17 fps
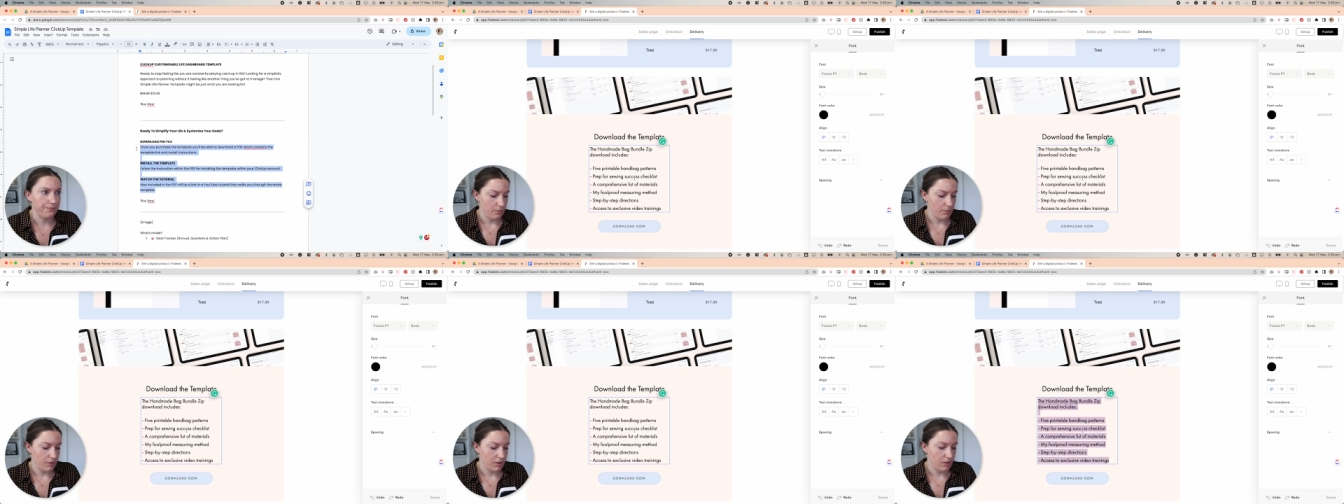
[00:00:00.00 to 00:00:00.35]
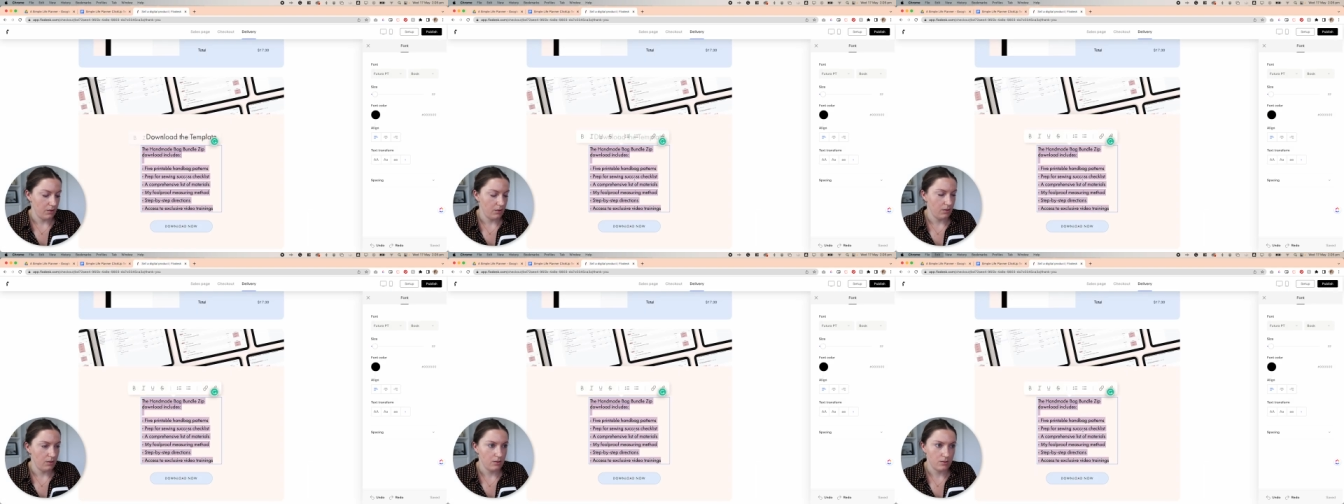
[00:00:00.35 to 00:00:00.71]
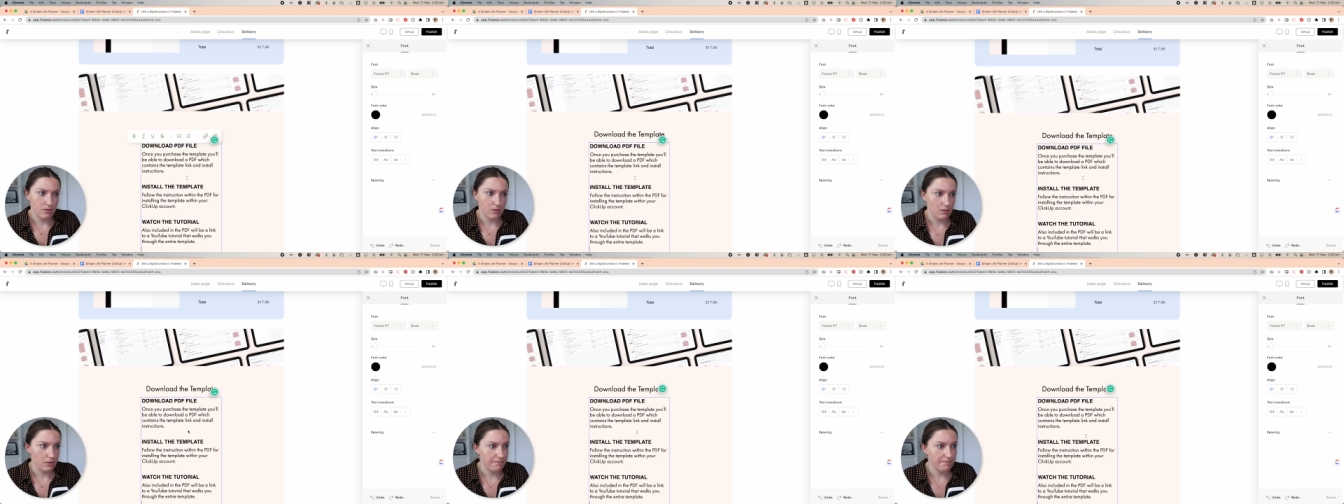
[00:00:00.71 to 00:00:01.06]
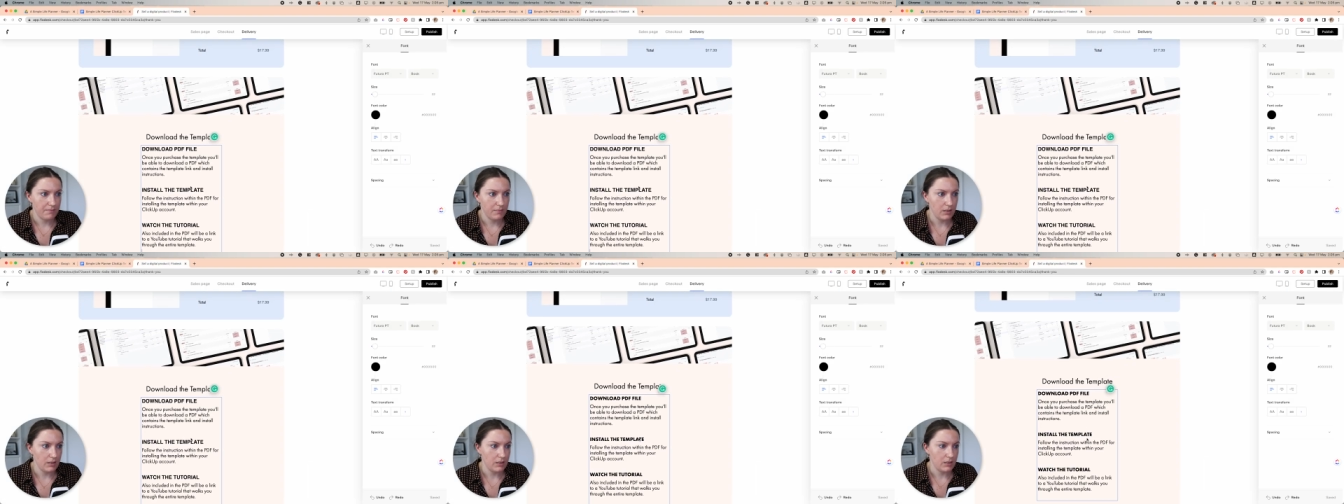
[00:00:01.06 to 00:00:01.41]
because
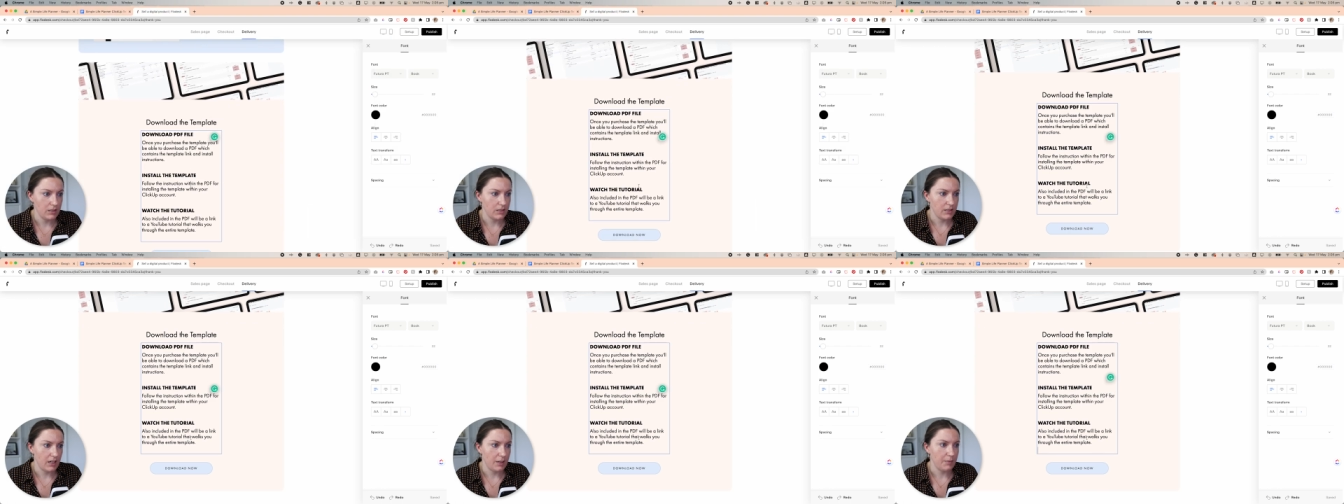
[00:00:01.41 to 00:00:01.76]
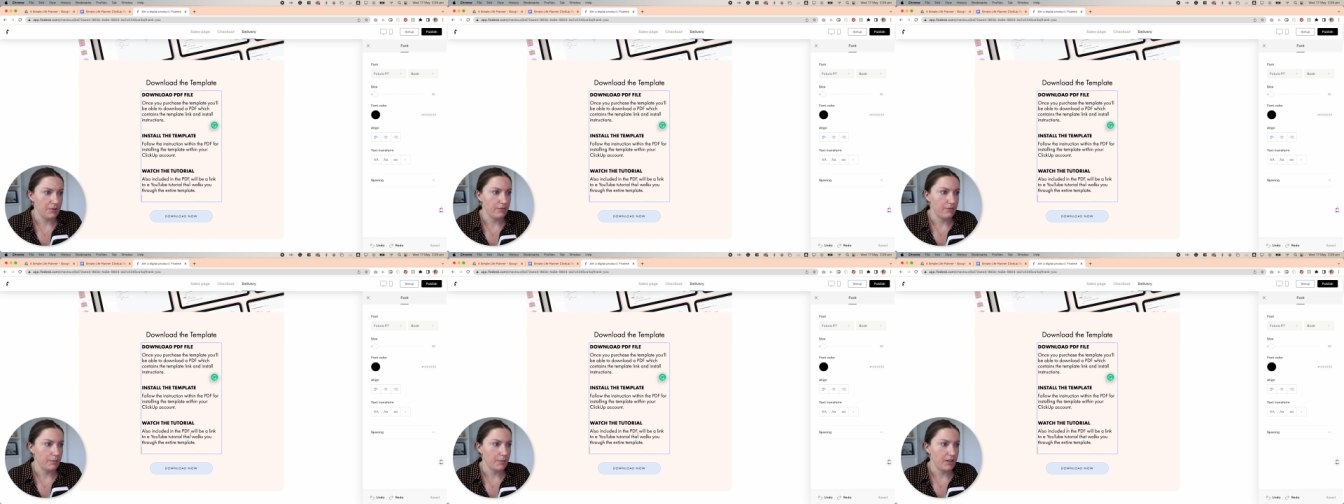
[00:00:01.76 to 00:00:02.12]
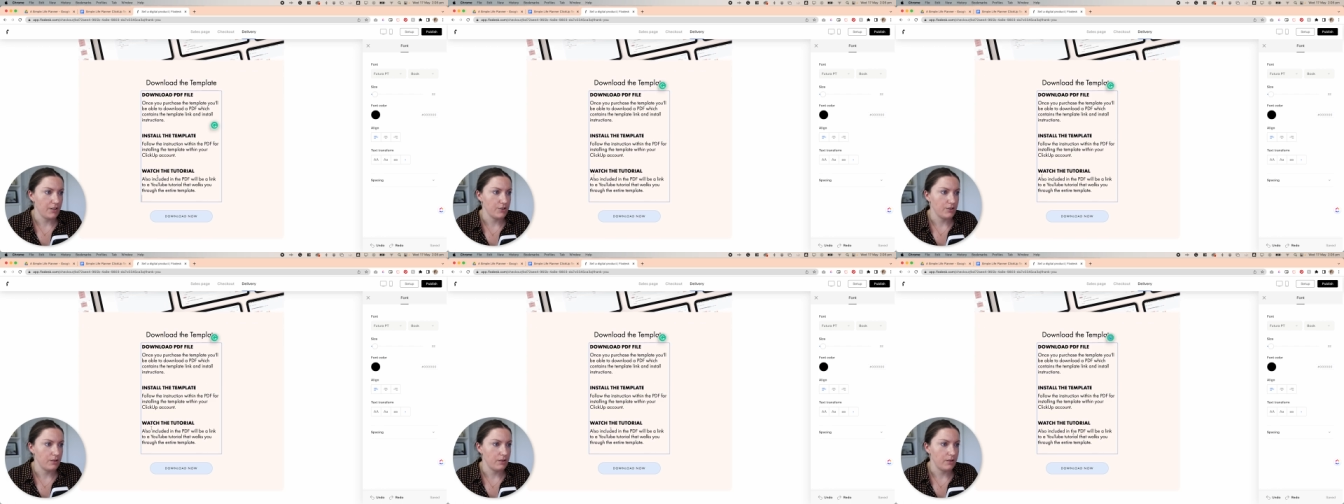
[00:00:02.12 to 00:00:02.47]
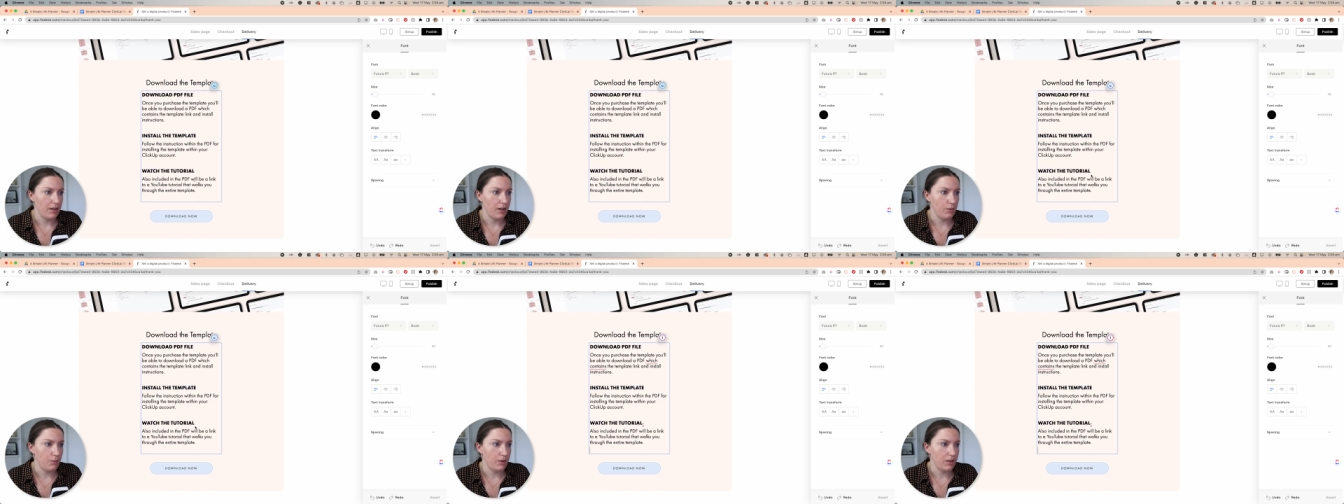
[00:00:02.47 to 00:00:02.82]
it's the same information
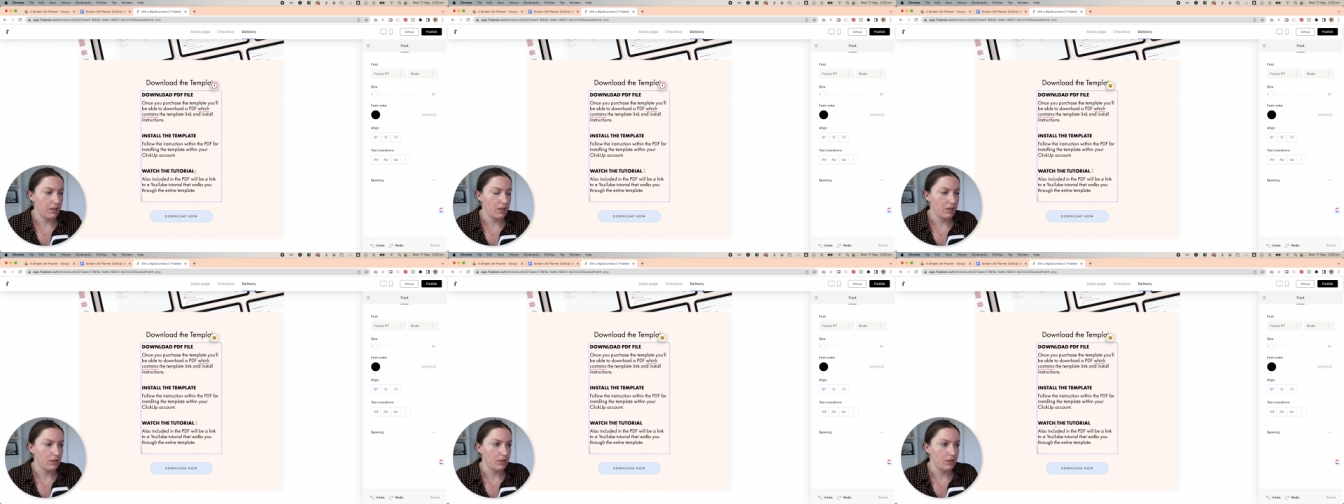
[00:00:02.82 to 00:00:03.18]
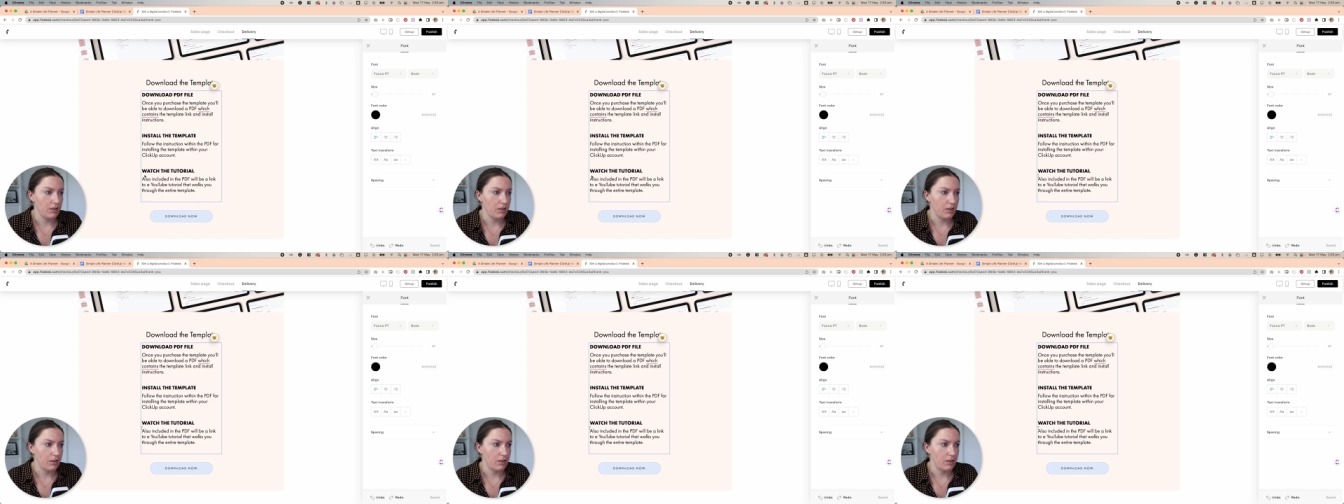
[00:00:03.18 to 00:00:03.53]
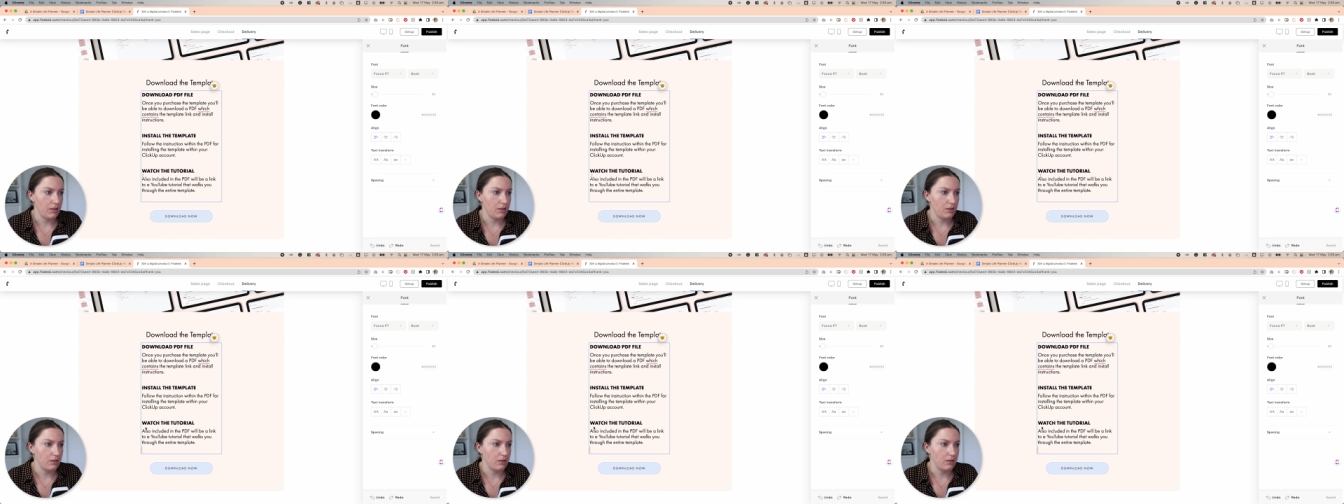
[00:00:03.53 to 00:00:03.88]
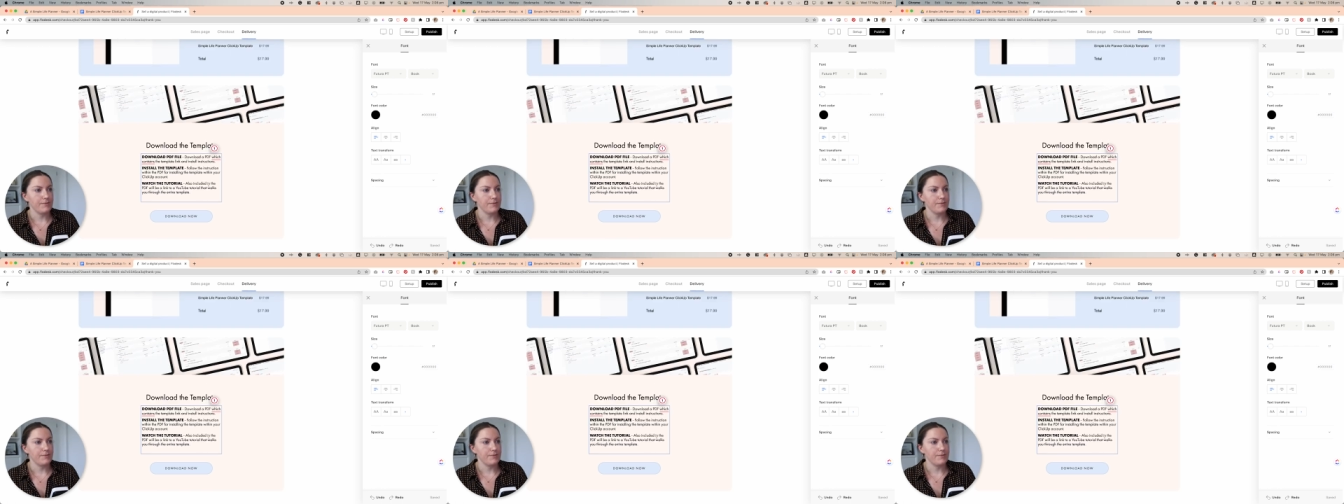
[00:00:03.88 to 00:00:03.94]
that we need.